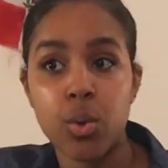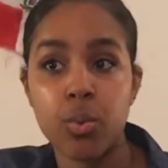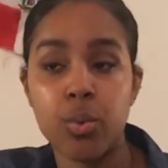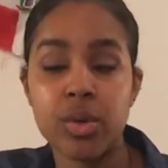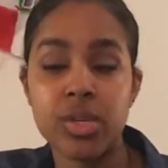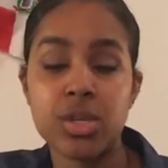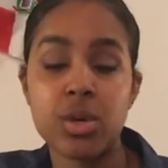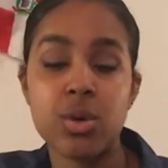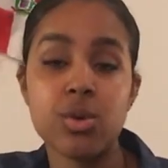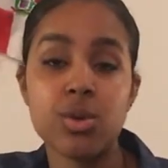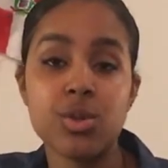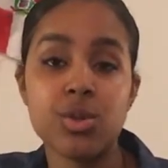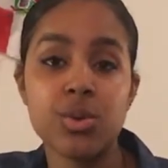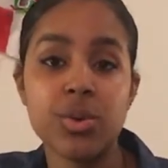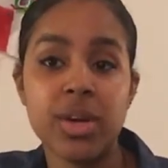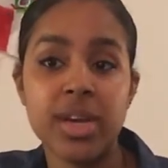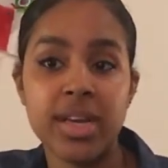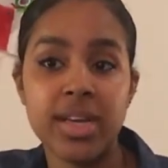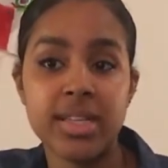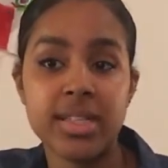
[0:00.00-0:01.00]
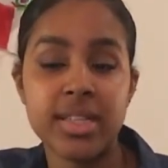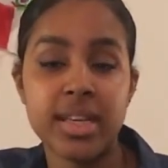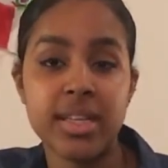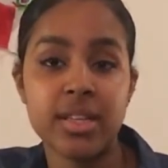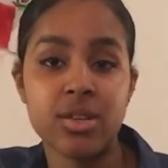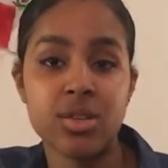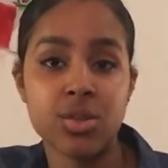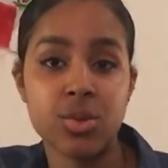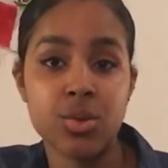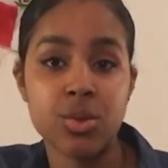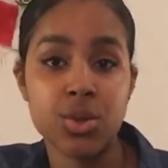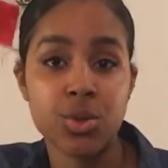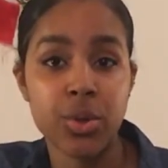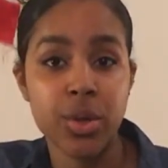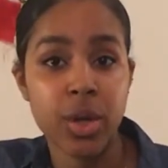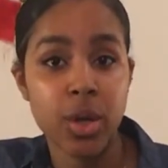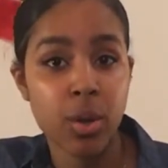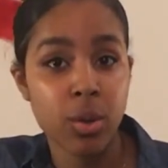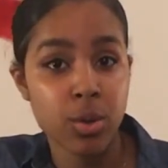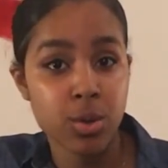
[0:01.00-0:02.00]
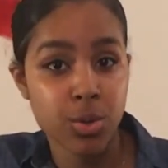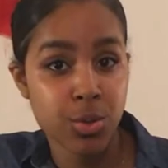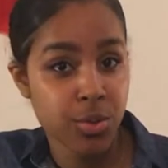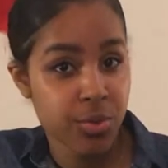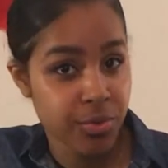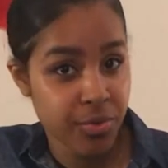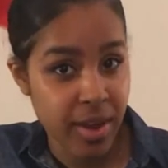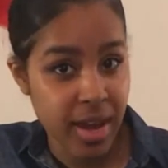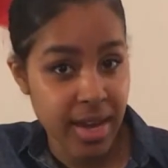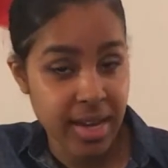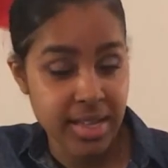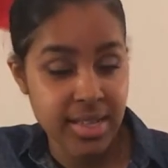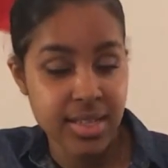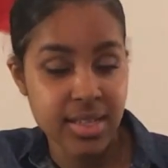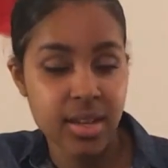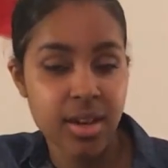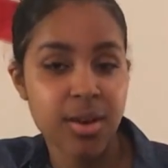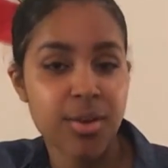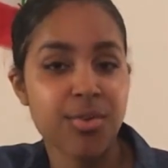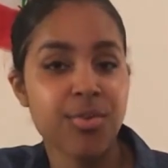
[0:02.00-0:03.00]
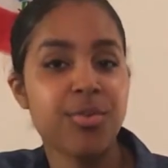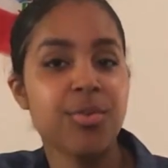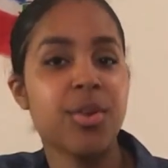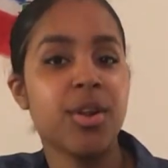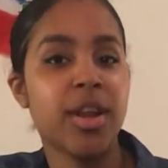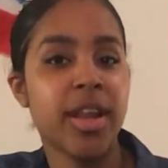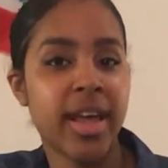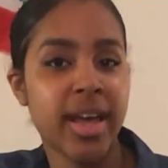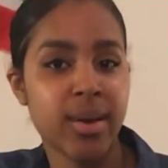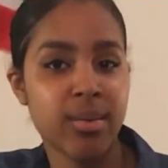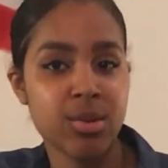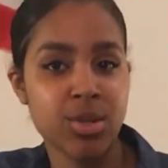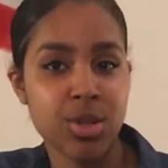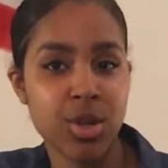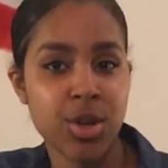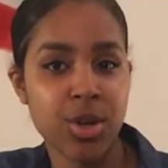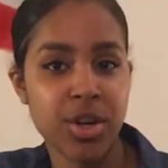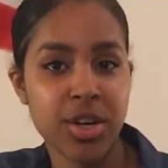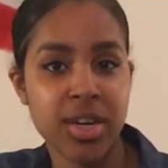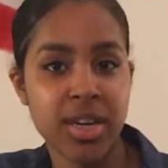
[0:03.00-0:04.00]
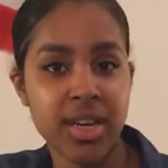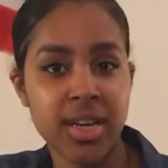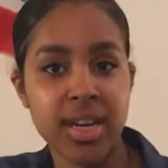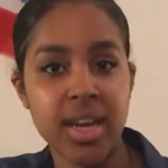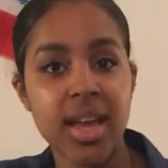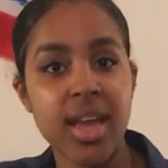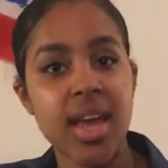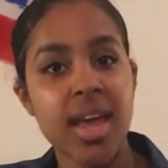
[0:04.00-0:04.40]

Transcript: which also hits in the social and cultural facts of language learning,